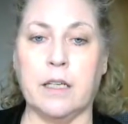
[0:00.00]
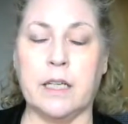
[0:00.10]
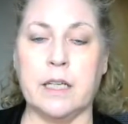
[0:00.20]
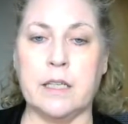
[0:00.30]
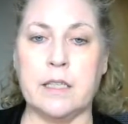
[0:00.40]

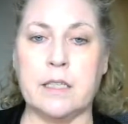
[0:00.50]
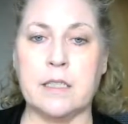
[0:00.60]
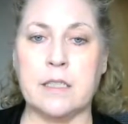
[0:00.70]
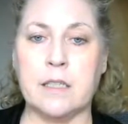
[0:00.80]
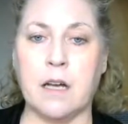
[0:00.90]

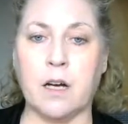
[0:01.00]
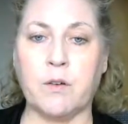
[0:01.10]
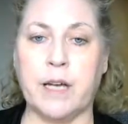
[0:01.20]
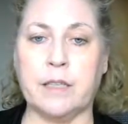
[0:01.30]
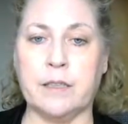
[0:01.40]
it's not
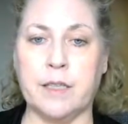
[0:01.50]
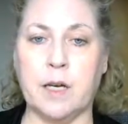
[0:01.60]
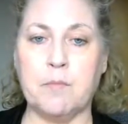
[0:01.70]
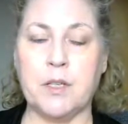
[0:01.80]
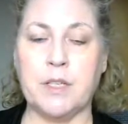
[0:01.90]
quite cleared
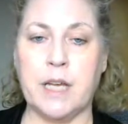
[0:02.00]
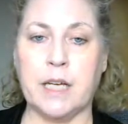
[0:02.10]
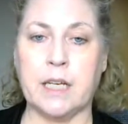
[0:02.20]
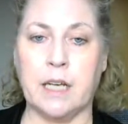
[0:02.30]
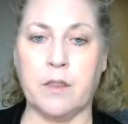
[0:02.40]
up, you take
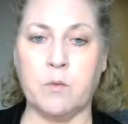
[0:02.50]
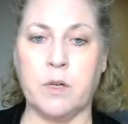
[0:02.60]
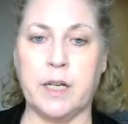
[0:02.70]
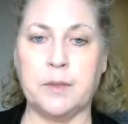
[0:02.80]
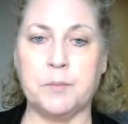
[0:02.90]
another
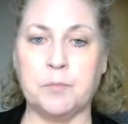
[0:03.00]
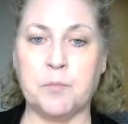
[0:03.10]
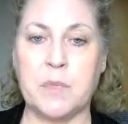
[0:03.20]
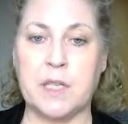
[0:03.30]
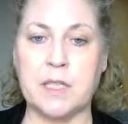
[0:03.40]
one,
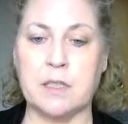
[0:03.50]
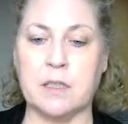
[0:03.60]
these